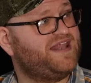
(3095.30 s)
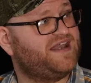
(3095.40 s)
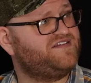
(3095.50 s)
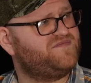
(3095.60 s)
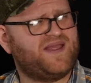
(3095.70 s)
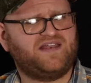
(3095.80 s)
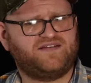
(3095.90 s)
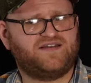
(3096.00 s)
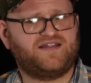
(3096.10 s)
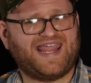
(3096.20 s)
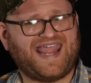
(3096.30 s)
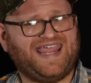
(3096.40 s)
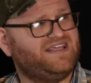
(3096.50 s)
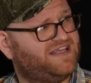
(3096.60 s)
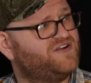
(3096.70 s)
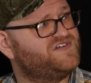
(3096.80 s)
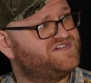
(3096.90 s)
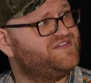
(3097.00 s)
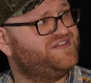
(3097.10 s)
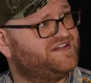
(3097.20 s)
it's been, it's been eight
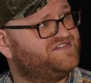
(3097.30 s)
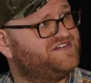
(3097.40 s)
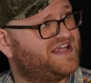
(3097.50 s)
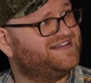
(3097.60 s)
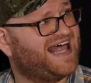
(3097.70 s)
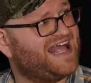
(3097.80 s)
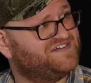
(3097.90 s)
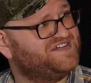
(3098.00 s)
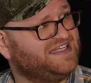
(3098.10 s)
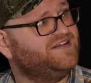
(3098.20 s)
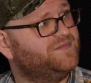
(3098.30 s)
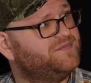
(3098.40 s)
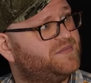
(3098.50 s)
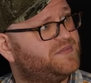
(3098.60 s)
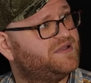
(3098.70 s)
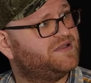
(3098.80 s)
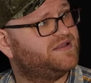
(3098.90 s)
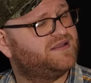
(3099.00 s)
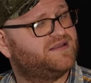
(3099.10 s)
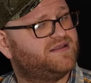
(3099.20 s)
years, I think, since I last seen them. Yeah,
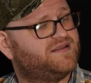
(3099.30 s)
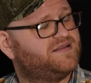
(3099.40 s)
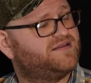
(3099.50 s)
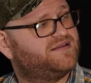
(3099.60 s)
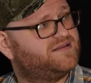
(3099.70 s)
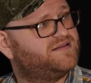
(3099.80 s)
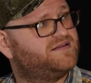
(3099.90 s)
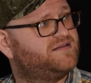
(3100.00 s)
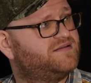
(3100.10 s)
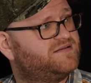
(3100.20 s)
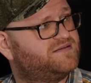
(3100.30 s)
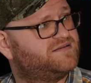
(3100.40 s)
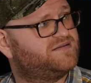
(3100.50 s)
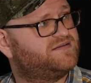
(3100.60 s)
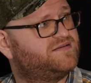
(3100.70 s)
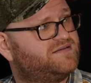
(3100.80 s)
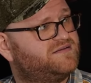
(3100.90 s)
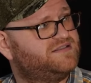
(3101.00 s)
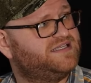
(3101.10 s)
I was a, I was a senior in high school